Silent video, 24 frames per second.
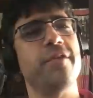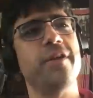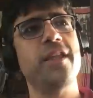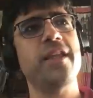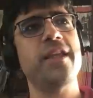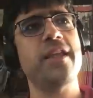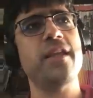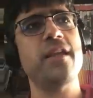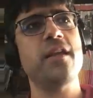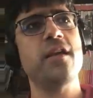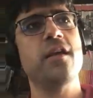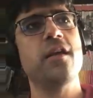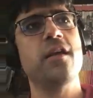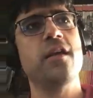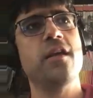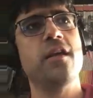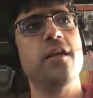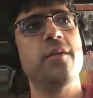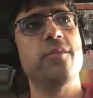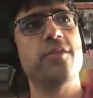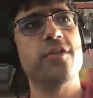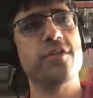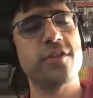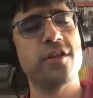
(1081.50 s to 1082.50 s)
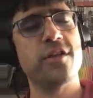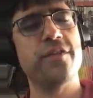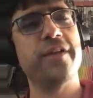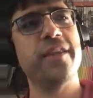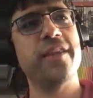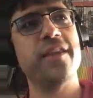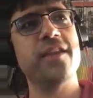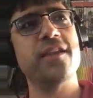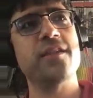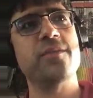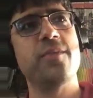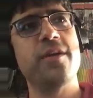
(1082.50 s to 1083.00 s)
is it really
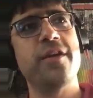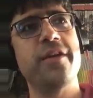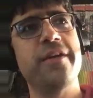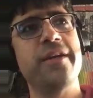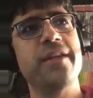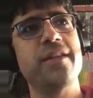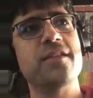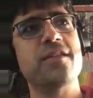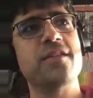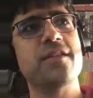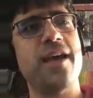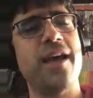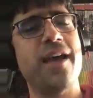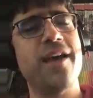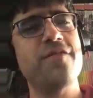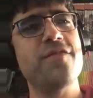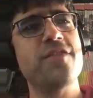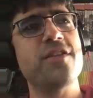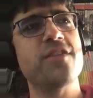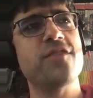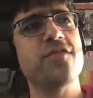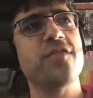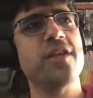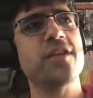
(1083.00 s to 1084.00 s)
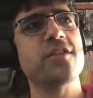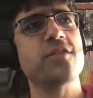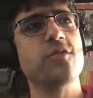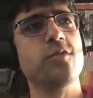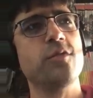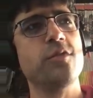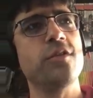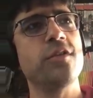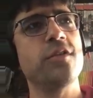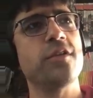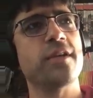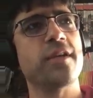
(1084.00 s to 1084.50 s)
preserving the experience to have this
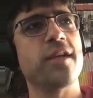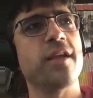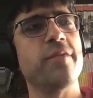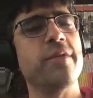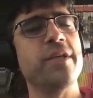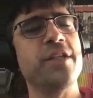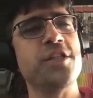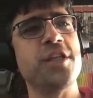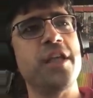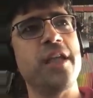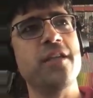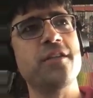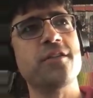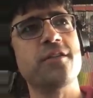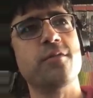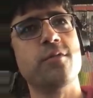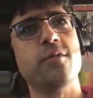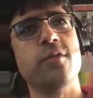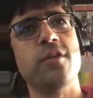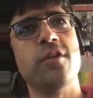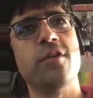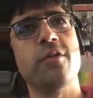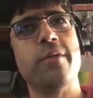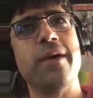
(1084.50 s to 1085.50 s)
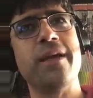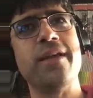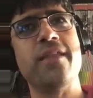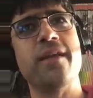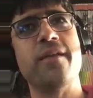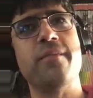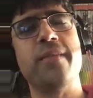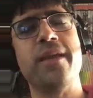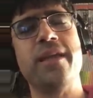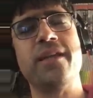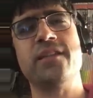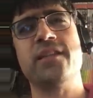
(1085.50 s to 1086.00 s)
fixed rule, or can we change the rule in a way
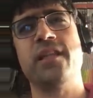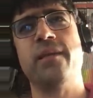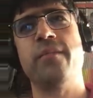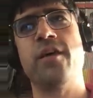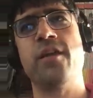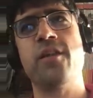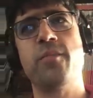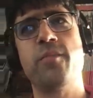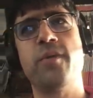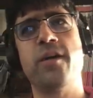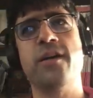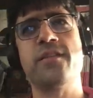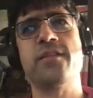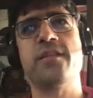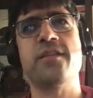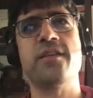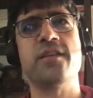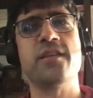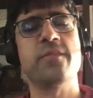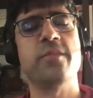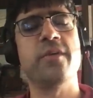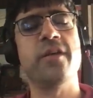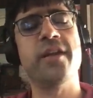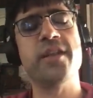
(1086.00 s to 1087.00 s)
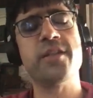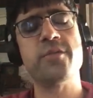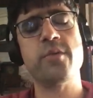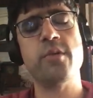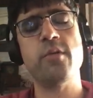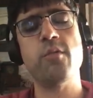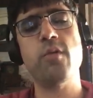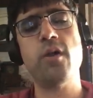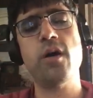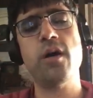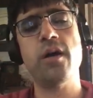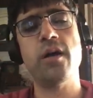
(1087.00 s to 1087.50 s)
that makes some other parts of the experience
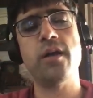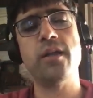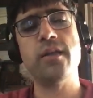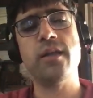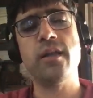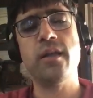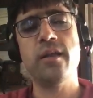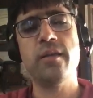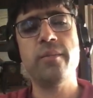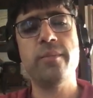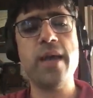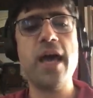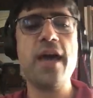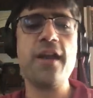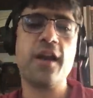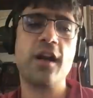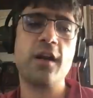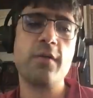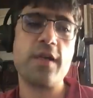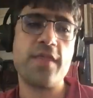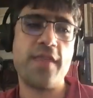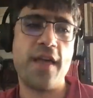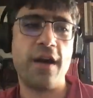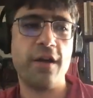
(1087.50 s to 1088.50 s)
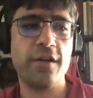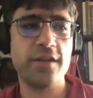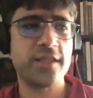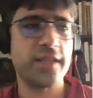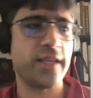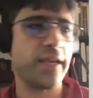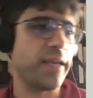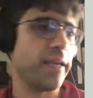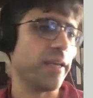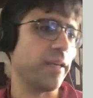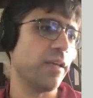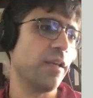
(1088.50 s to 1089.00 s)
we want better without,
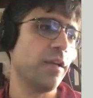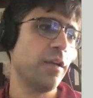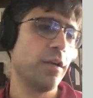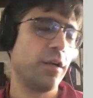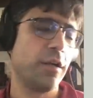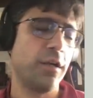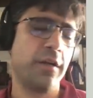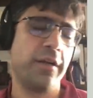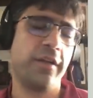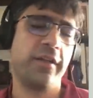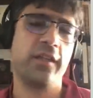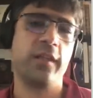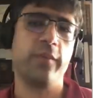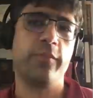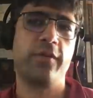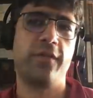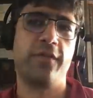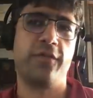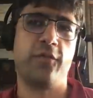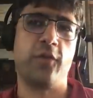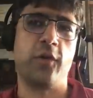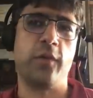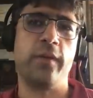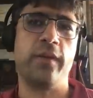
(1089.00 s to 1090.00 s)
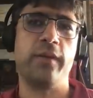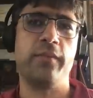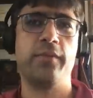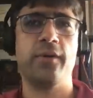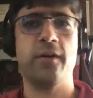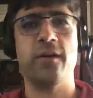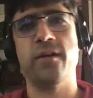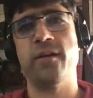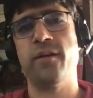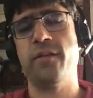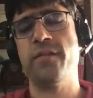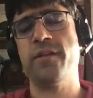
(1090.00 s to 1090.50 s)
say, hurting the
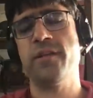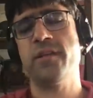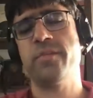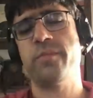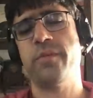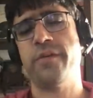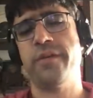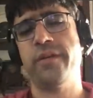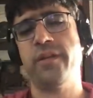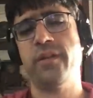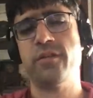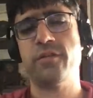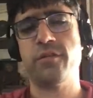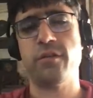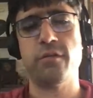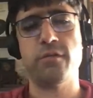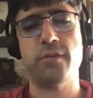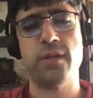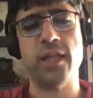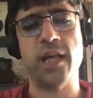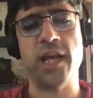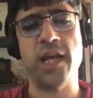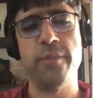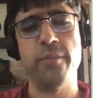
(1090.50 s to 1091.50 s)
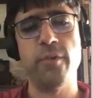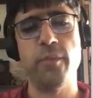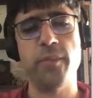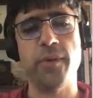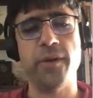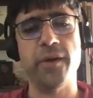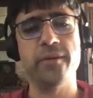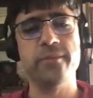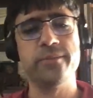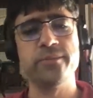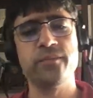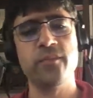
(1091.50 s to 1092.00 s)
performant part of the experience, or the reliable
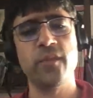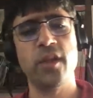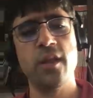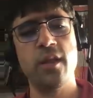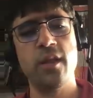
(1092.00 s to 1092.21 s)
part?